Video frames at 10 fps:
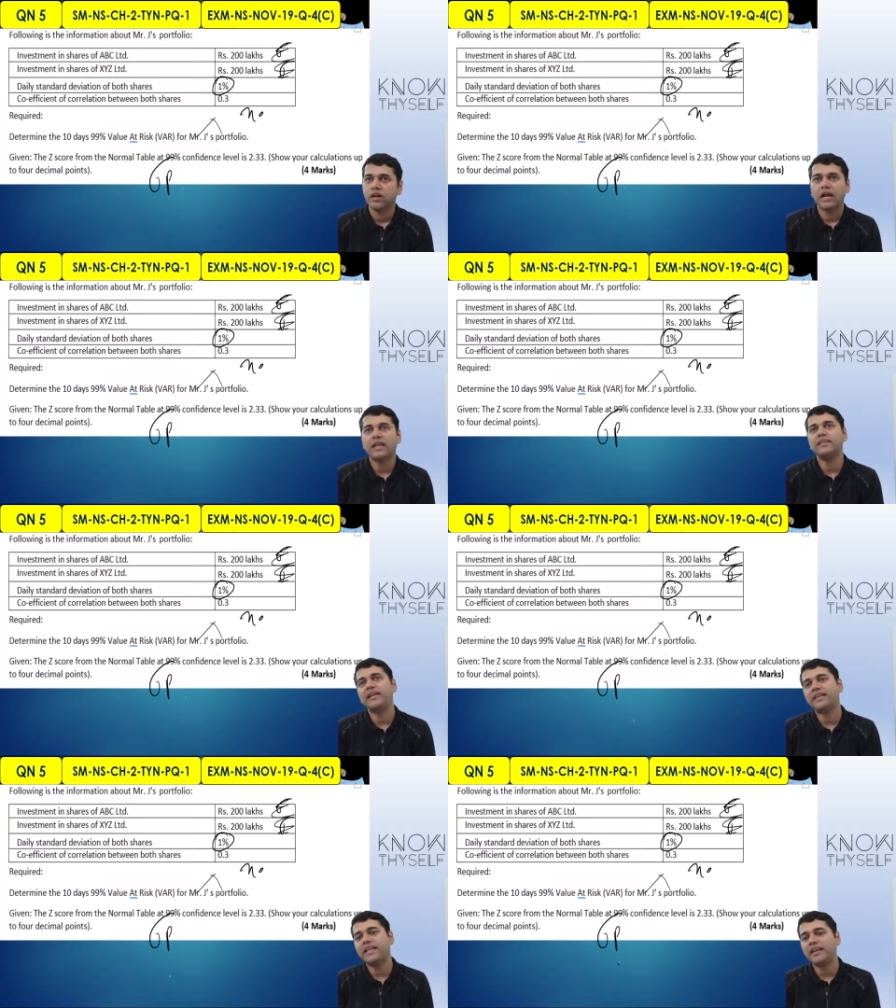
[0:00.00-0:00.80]
and
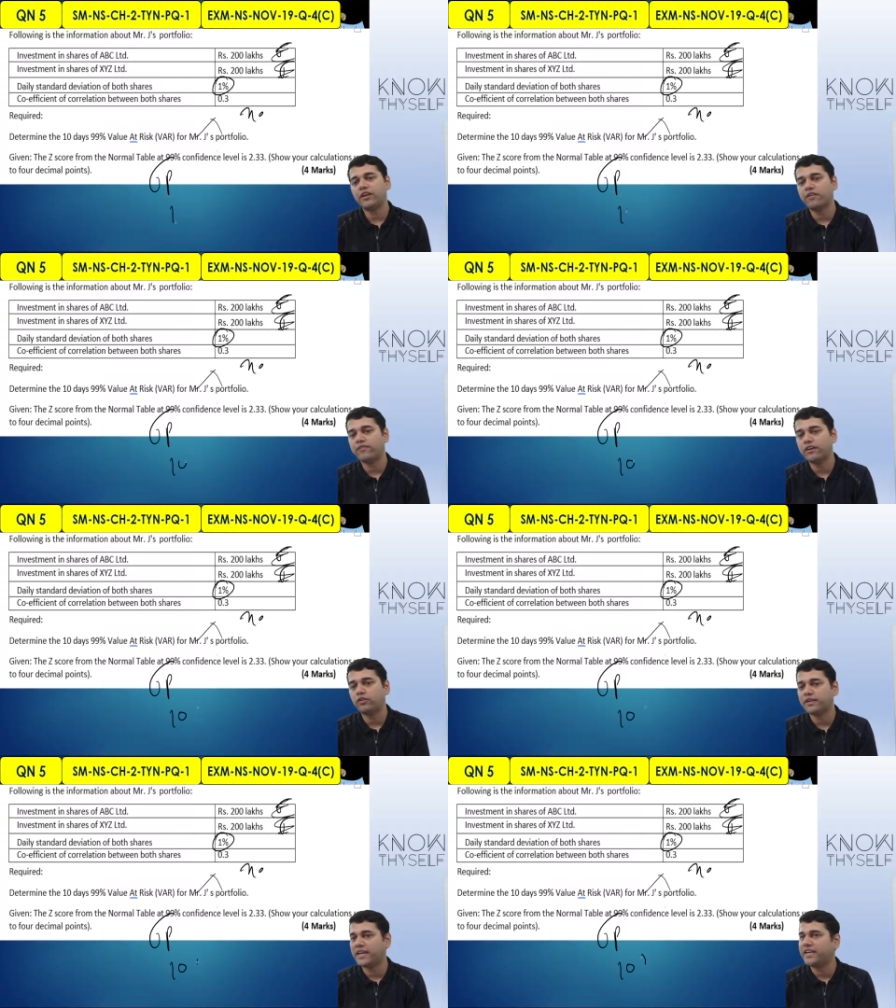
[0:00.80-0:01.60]
then they can find
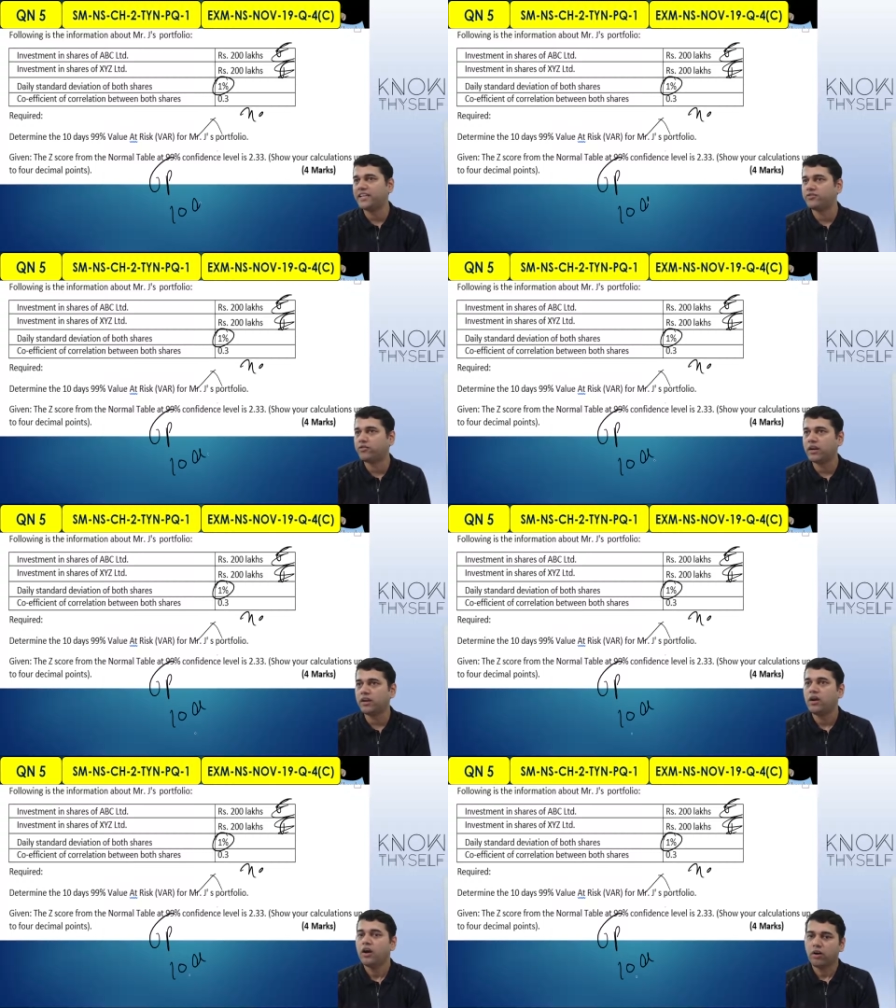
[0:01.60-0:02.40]
out 10 days var
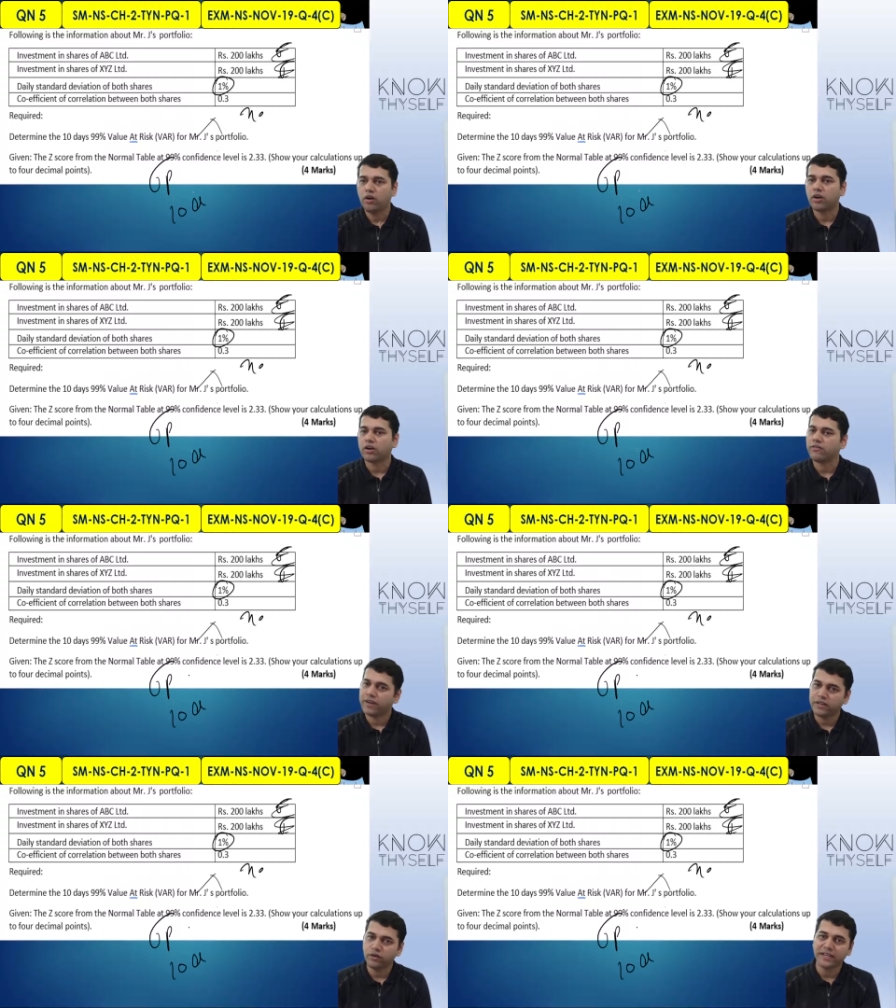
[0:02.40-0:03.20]
or
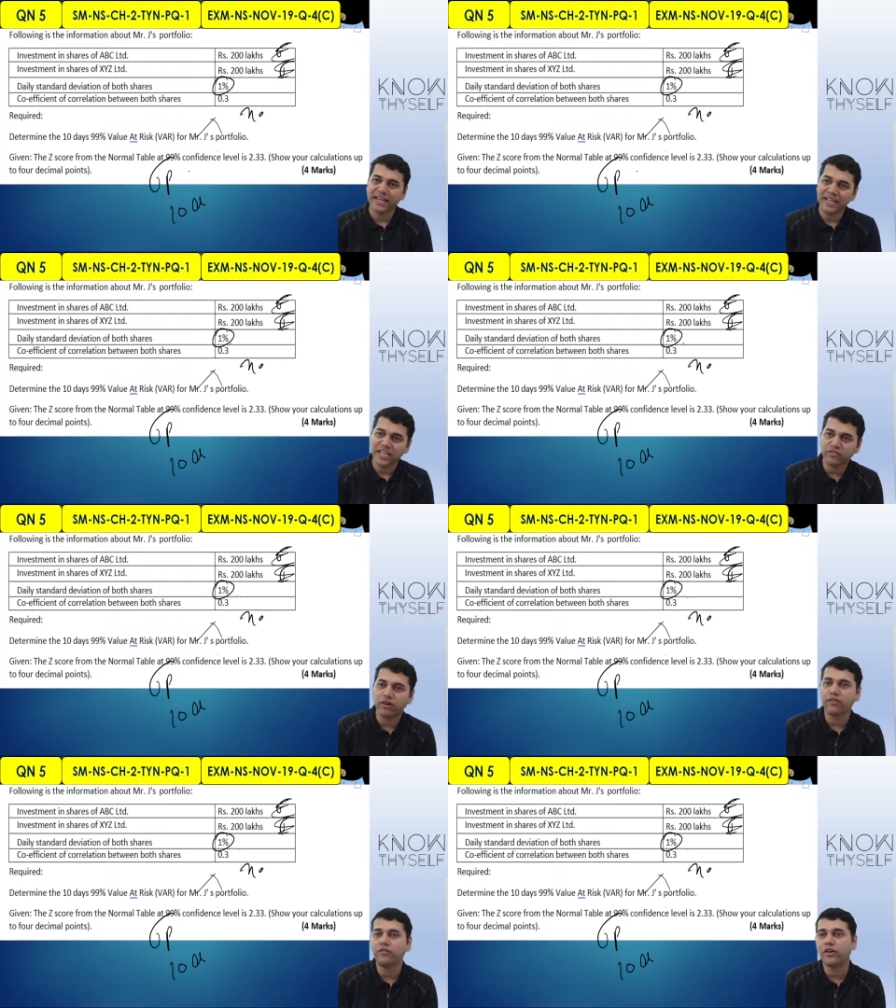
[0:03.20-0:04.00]
find out 10 days
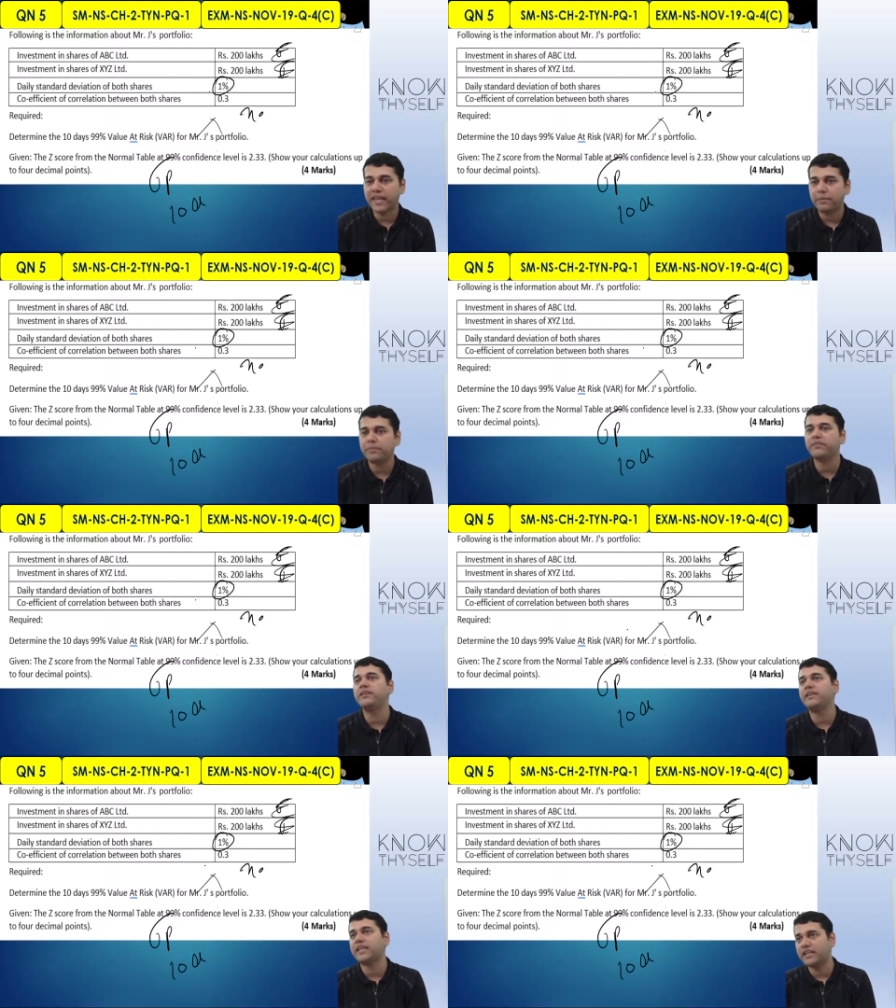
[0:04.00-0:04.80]
var for
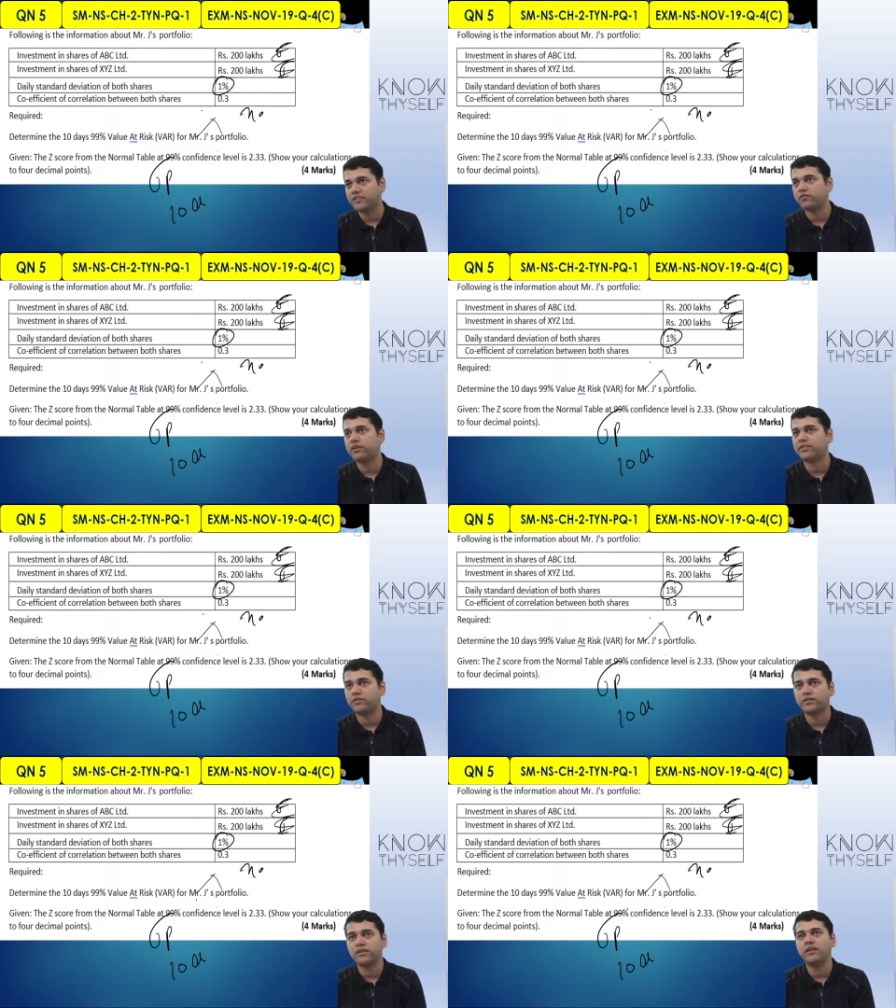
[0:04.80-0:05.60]
ABC, 10 days for
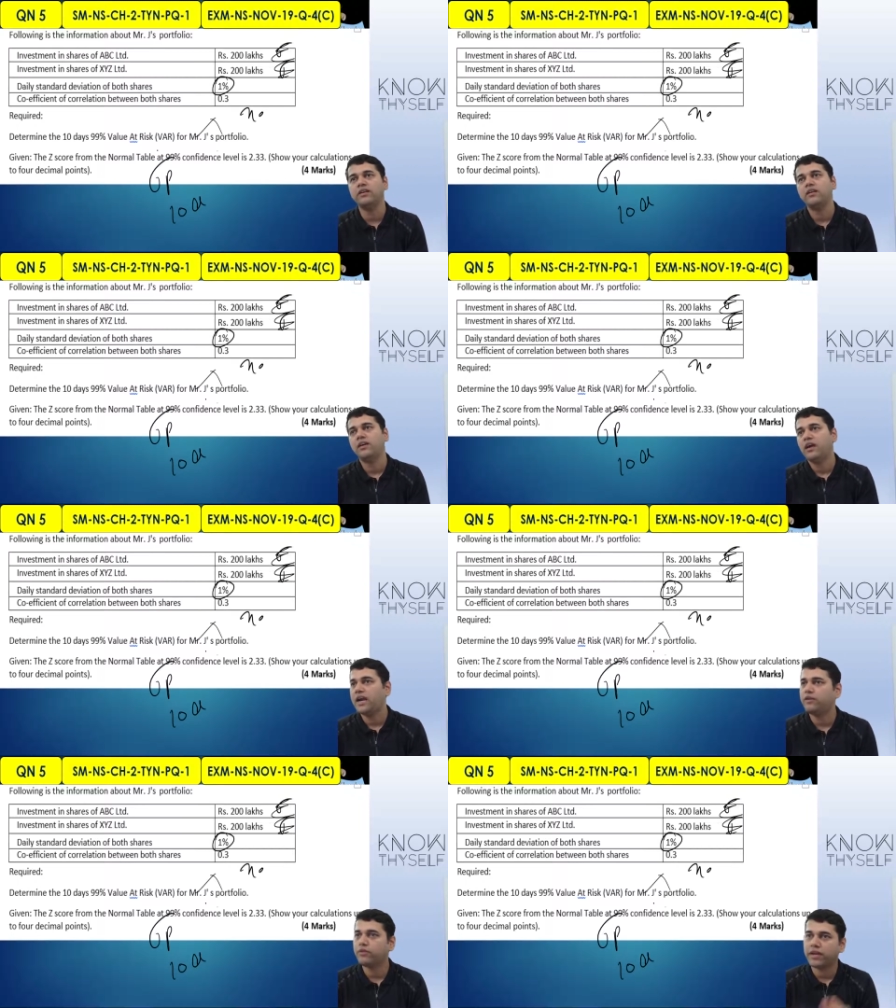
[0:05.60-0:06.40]
XYZ
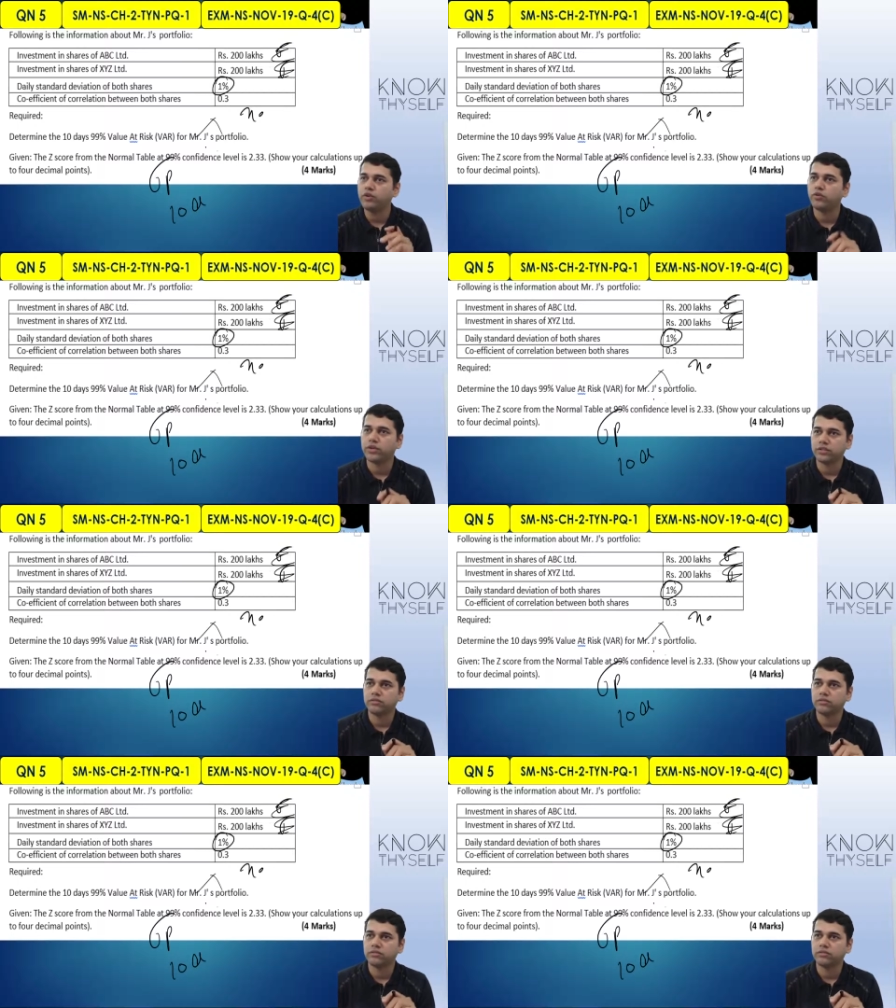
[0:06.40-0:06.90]
and you can do it.